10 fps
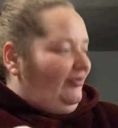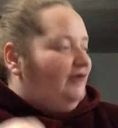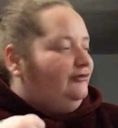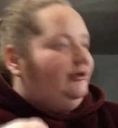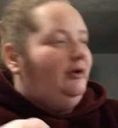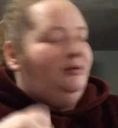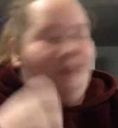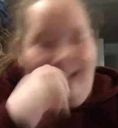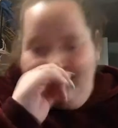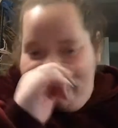So,
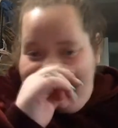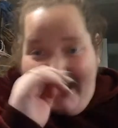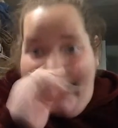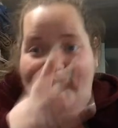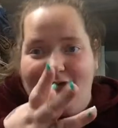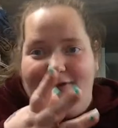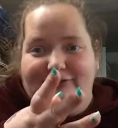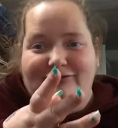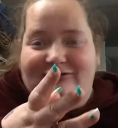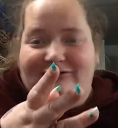I'm like, "How do I
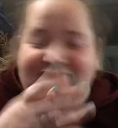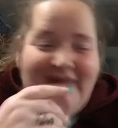do this?"